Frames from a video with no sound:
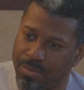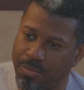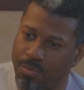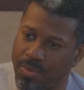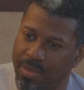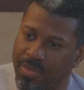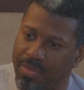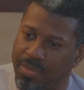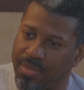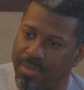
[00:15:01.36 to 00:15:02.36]

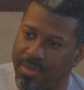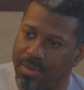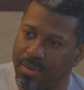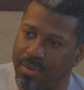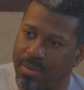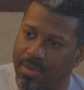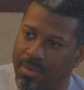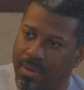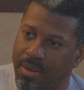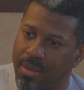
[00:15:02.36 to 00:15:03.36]
with,
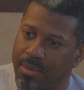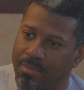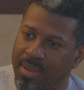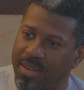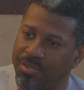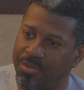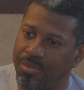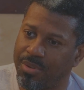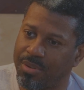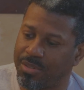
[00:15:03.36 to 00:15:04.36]
making
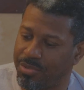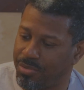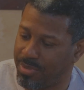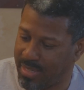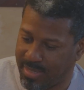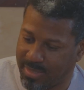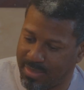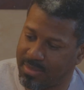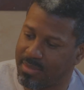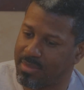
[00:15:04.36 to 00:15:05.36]
sure the two
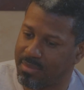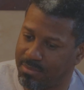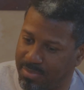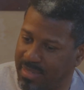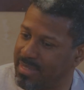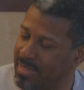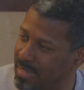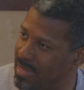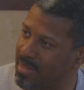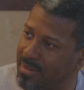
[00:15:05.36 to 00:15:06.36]
kids blend
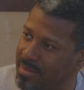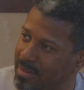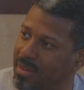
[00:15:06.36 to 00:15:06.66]
together,